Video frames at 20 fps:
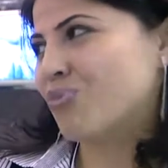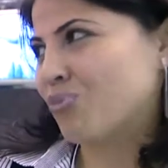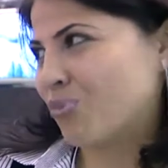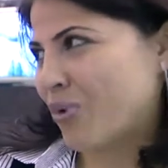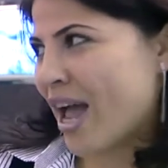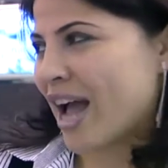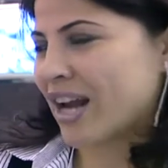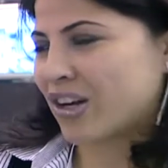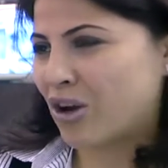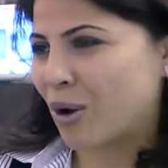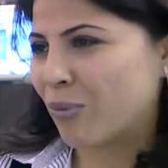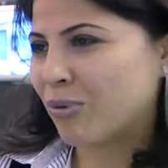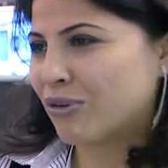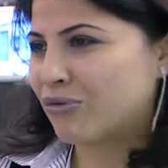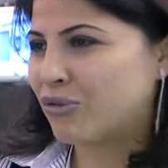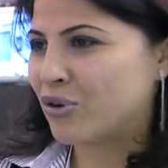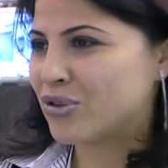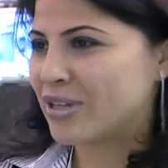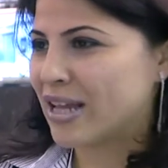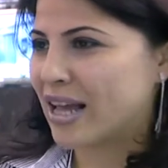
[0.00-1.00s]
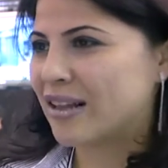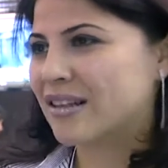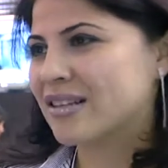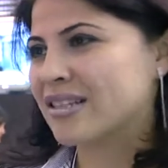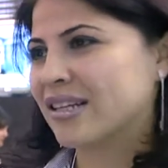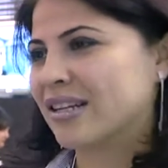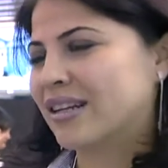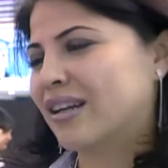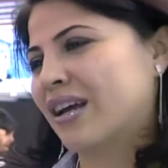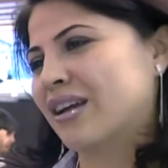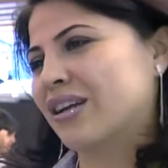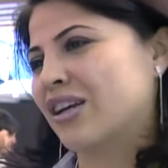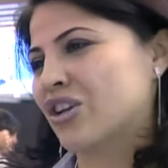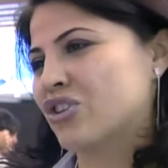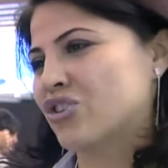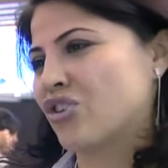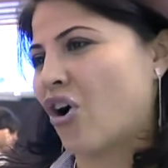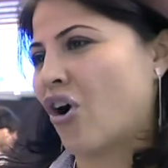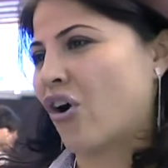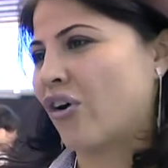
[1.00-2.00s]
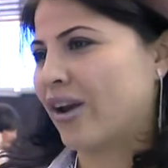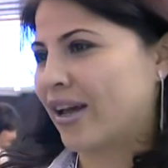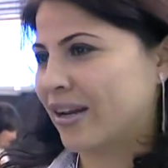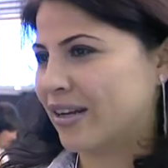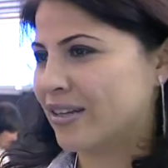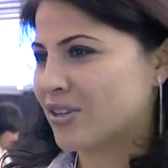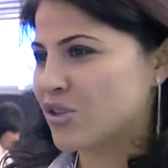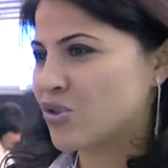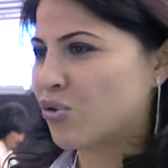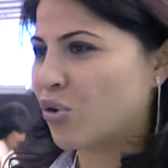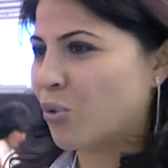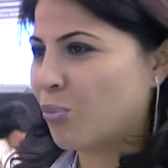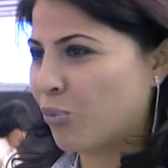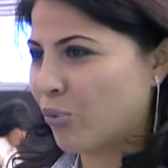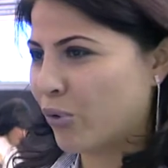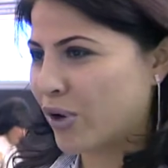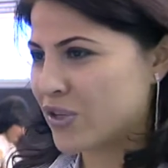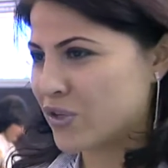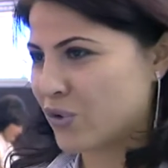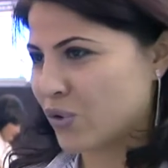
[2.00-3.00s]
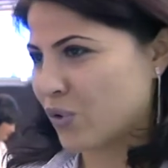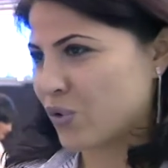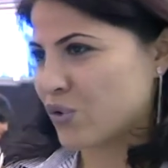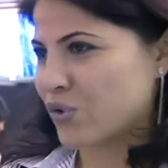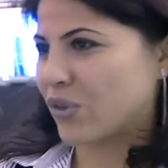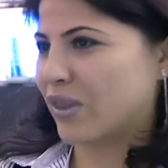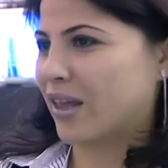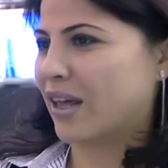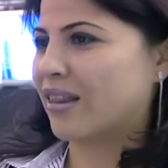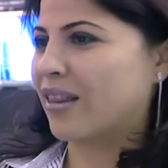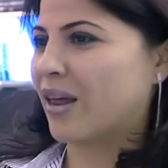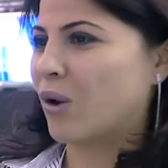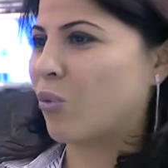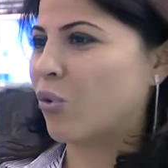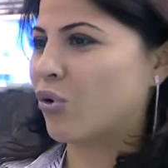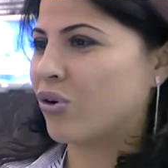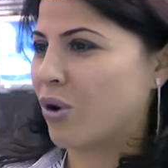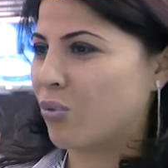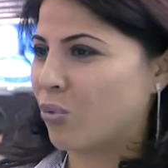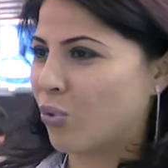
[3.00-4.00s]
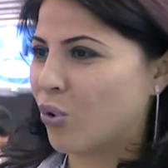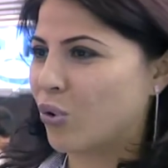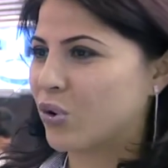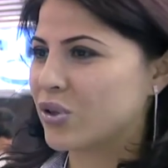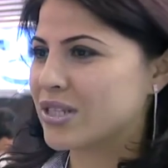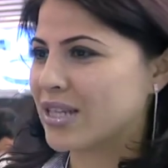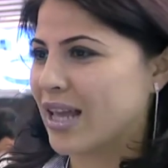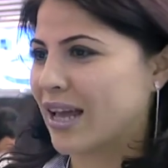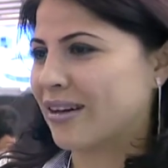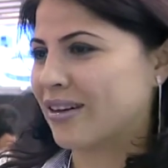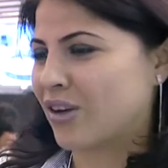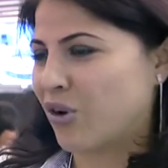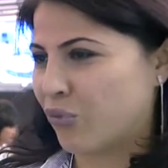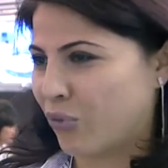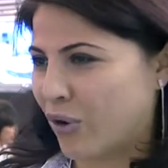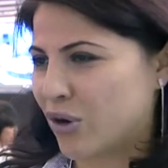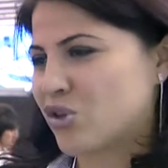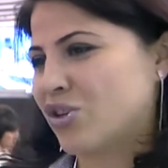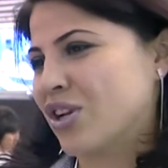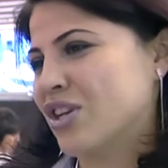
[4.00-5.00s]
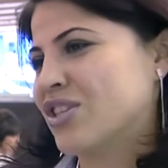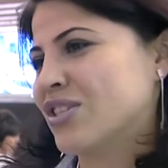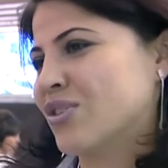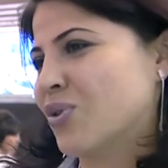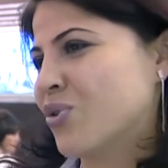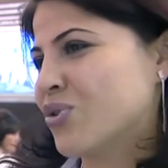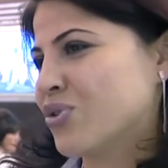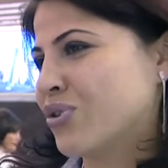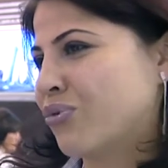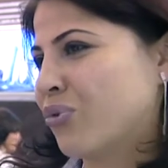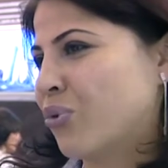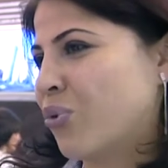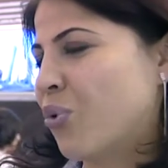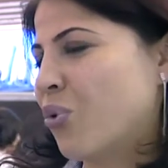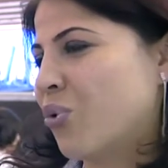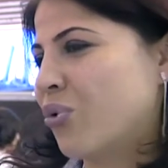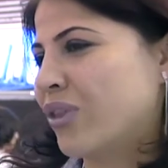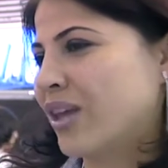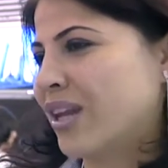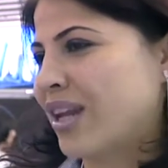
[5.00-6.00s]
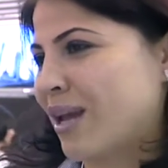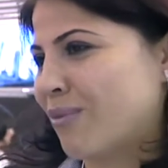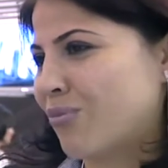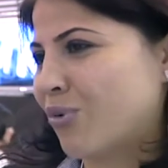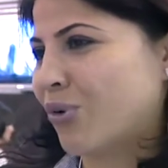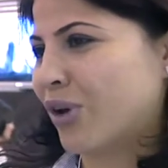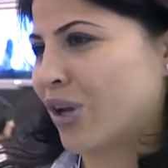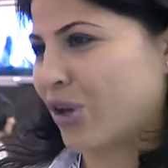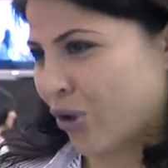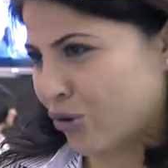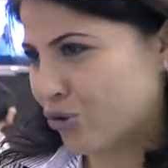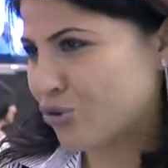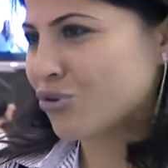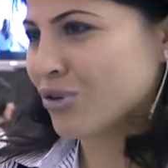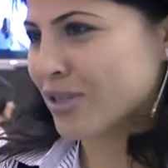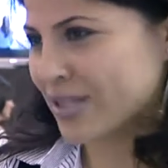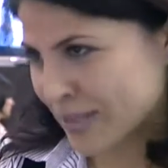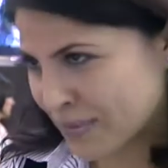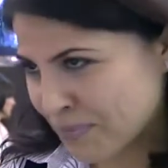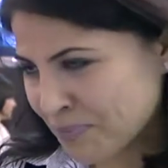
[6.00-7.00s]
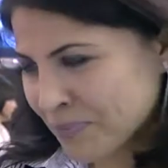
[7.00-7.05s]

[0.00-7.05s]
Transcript: We had a couple of hotels in Qatar and a tour operator also that they won awards. And congratulations also for all the neighboring countries.